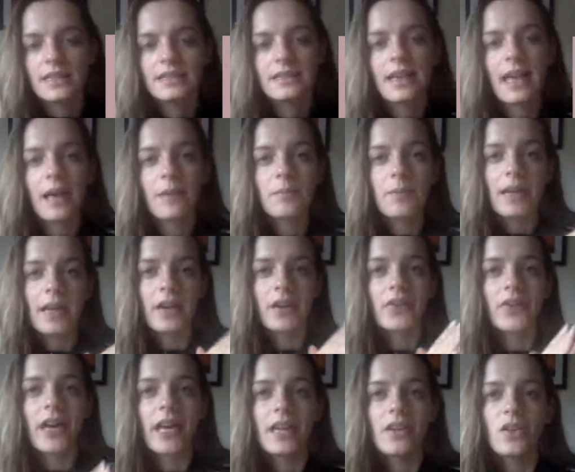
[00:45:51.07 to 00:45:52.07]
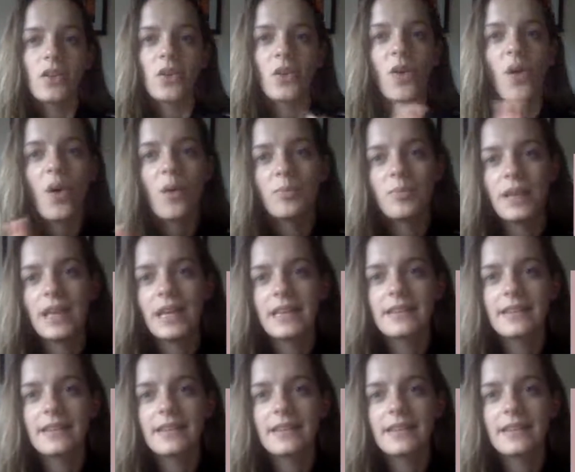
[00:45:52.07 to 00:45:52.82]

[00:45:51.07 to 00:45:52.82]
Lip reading: It can be a great new hobby.